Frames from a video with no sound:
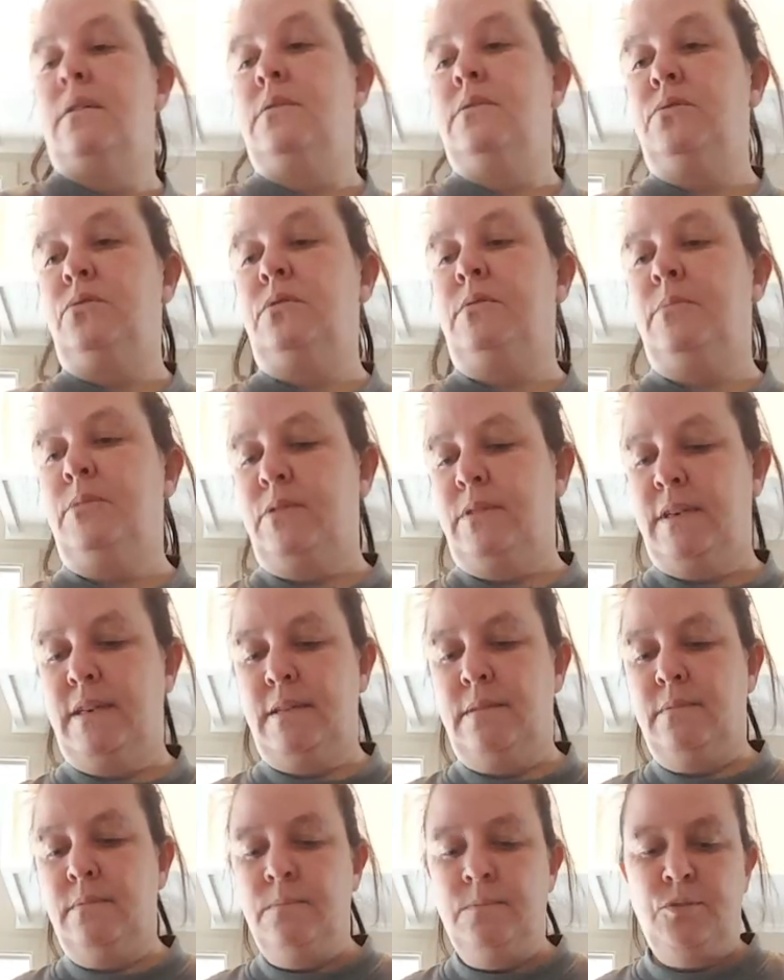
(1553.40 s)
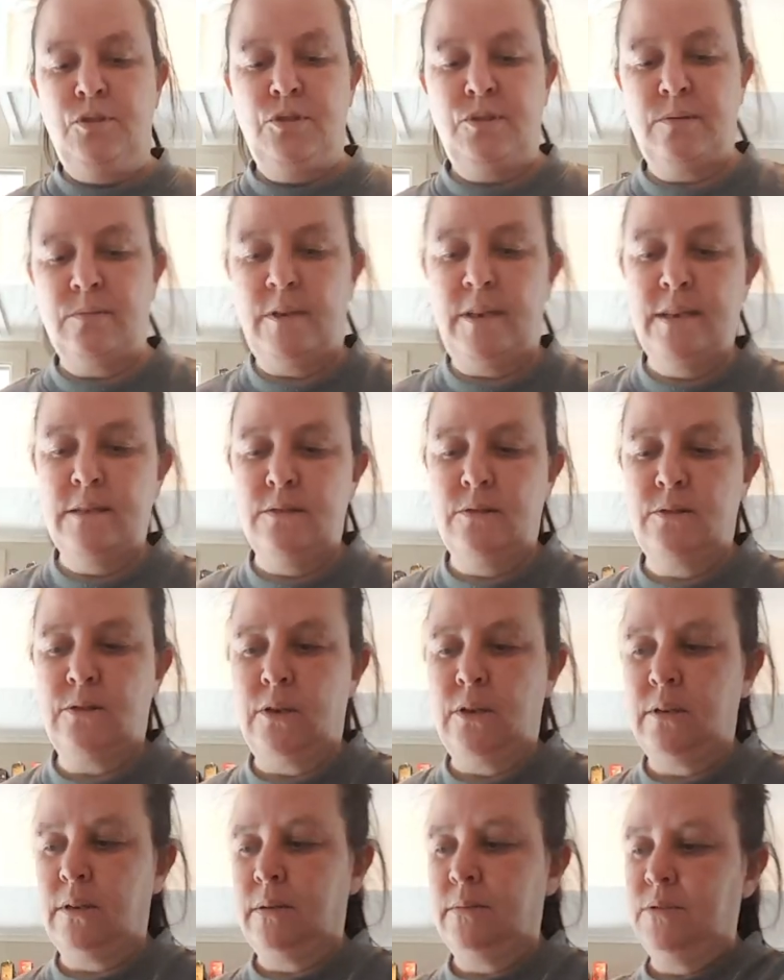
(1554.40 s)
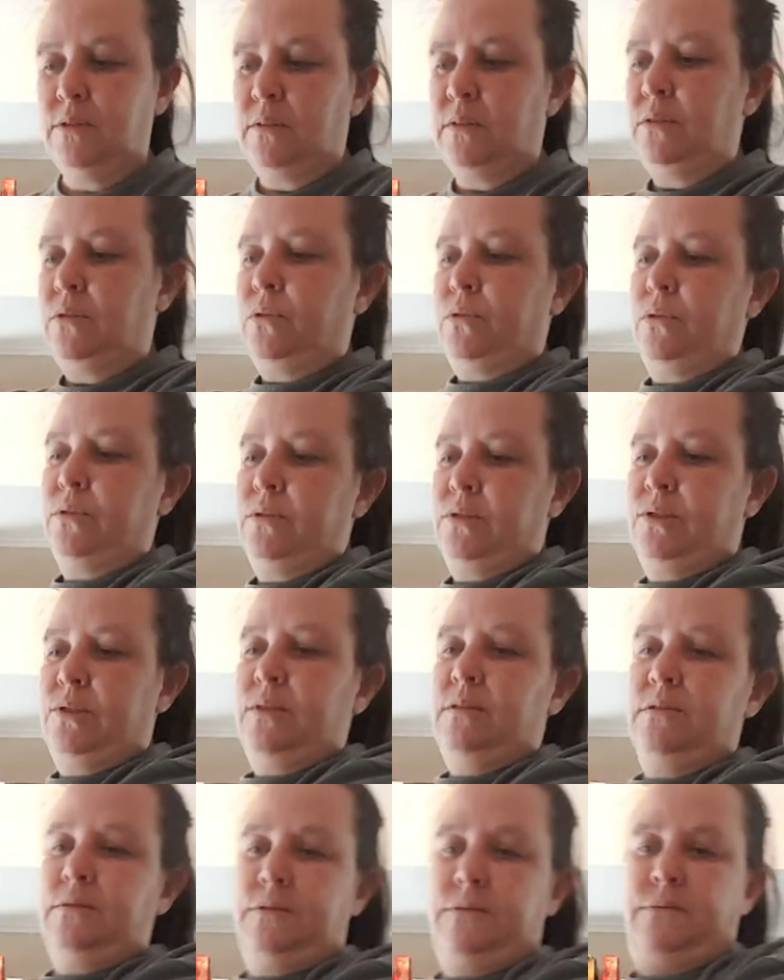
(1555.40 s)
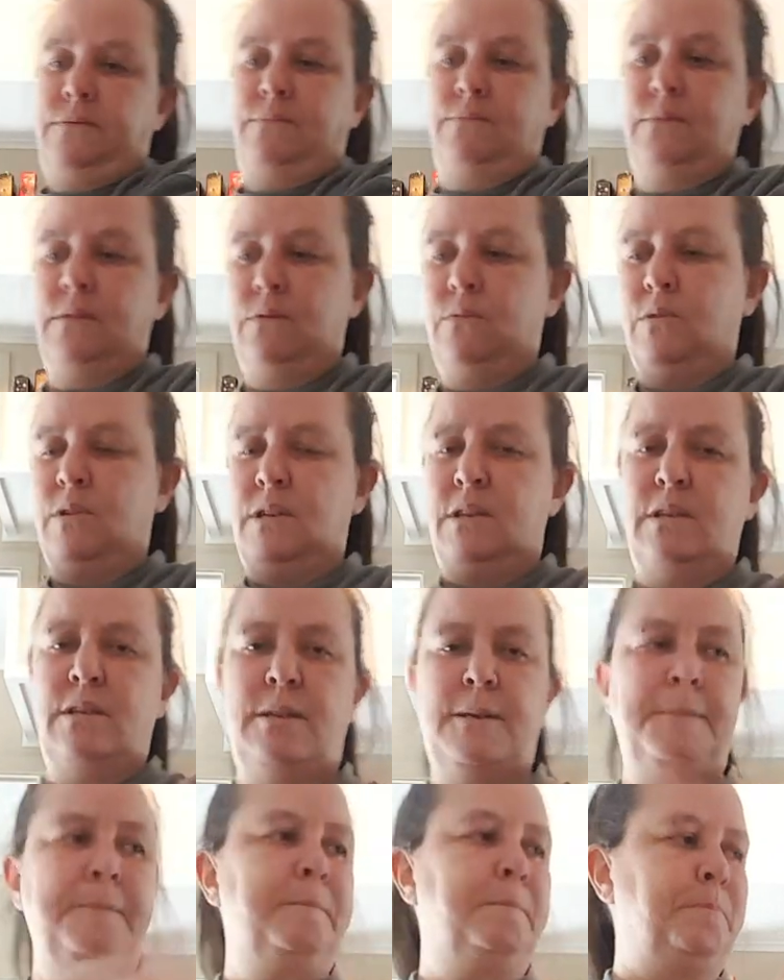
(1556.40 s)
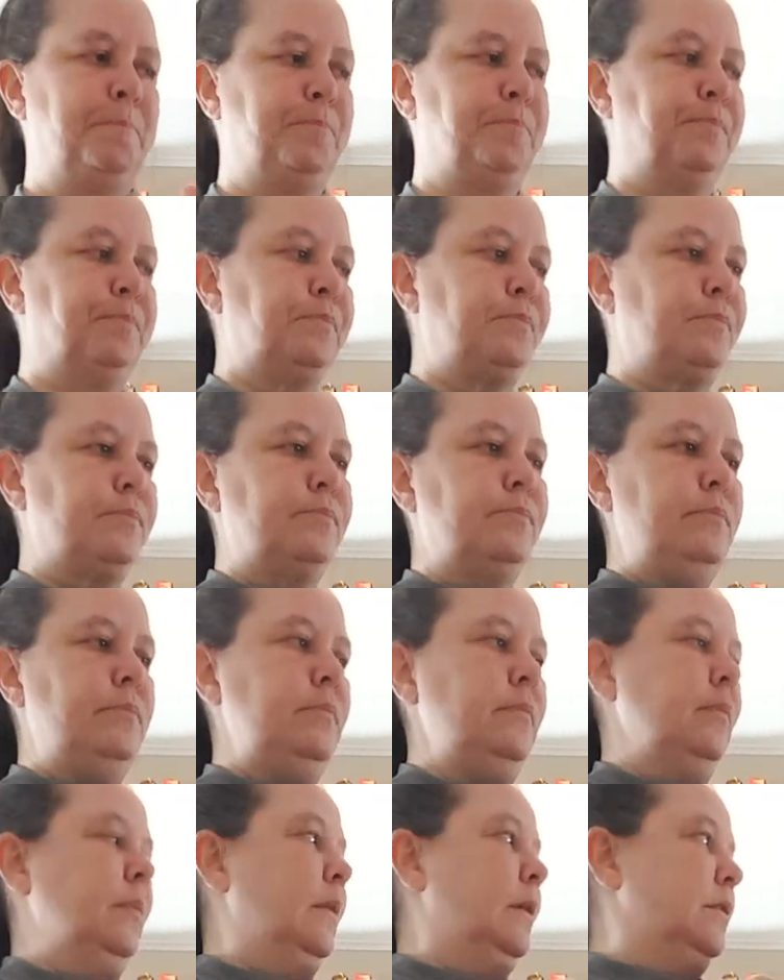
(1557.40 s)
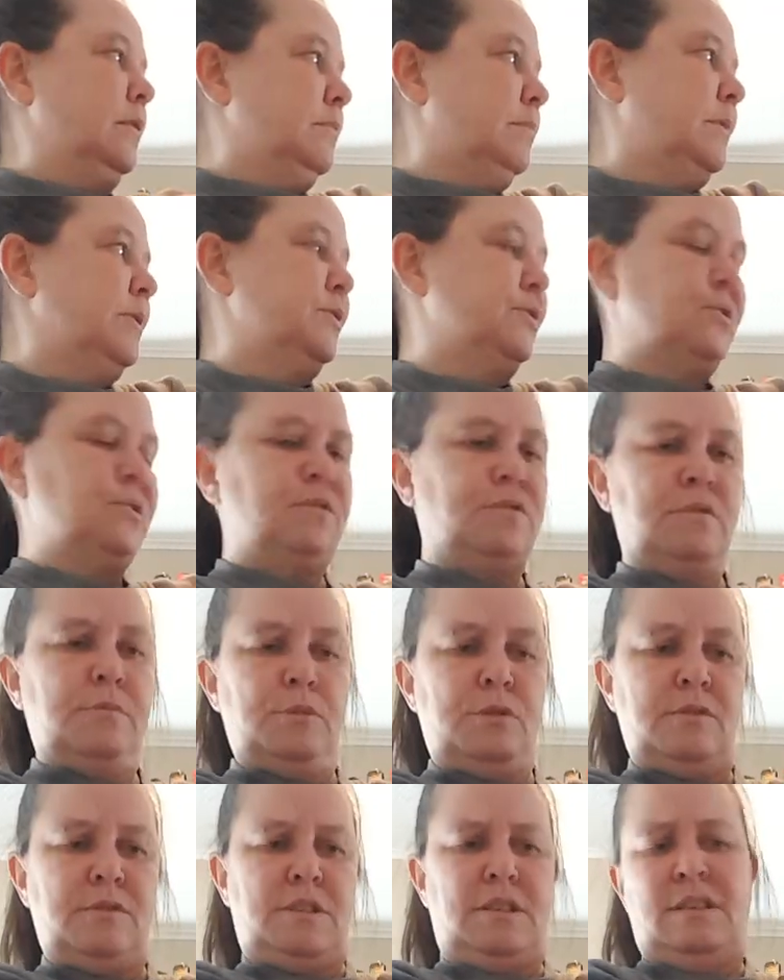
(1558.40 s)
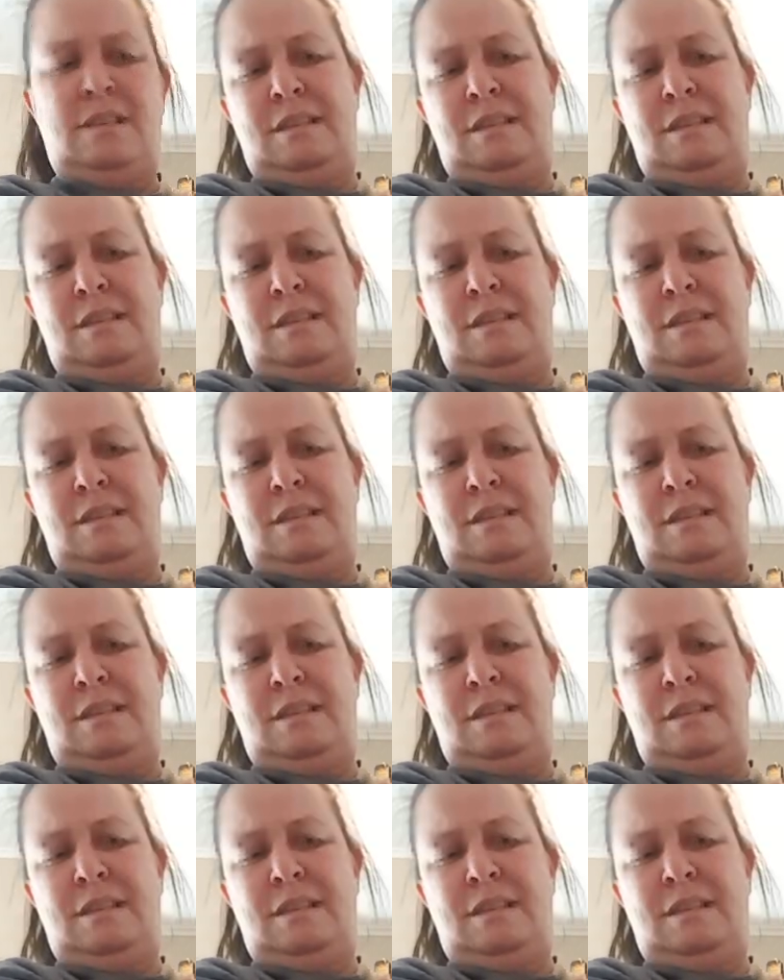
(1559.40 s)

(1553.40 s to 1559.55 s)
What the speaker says: Sorry about that. Just some kids coming to the door to see if I wanted my snow removed.